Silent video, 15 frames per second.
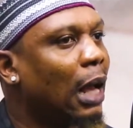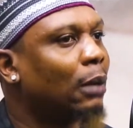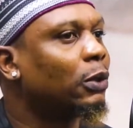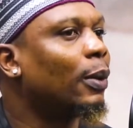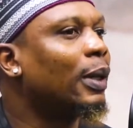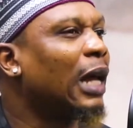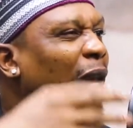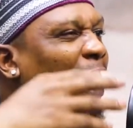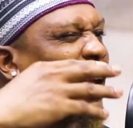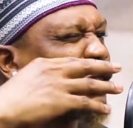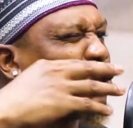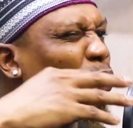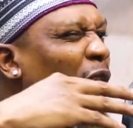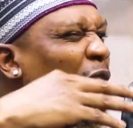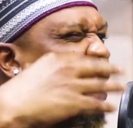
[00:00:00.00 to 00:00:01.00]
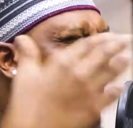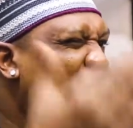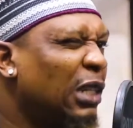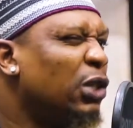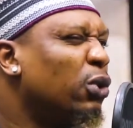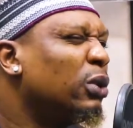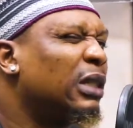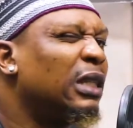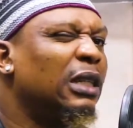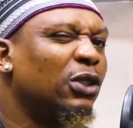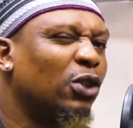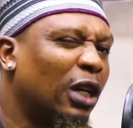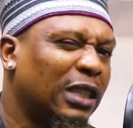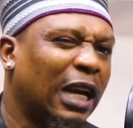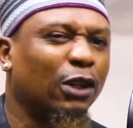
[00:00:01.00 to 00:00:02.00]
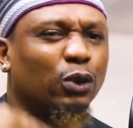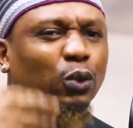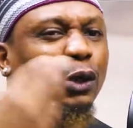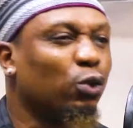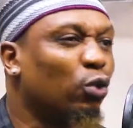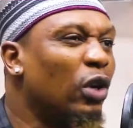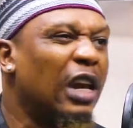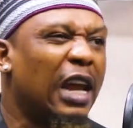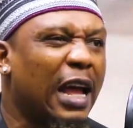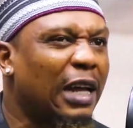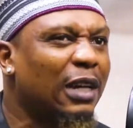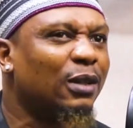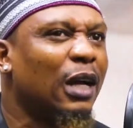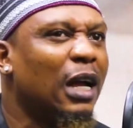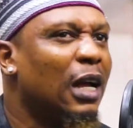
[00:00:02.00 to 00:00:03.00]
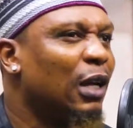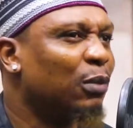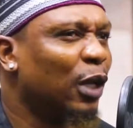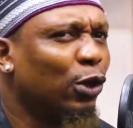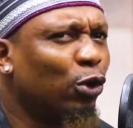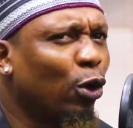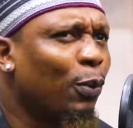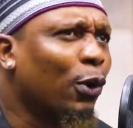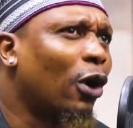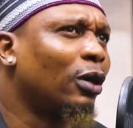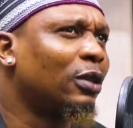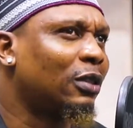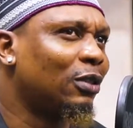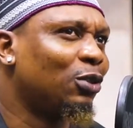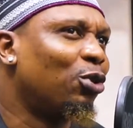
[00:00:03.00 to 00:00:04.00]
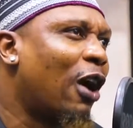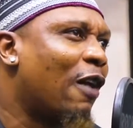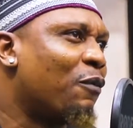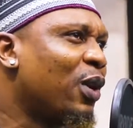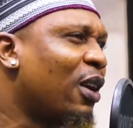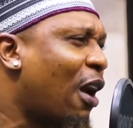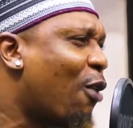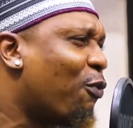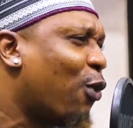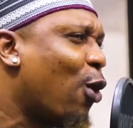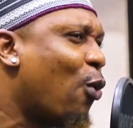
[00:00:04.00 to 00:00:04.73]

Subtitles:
I'm somebody that likes to learn new things. You know? So I just want to learn. You know, because you know I've been around for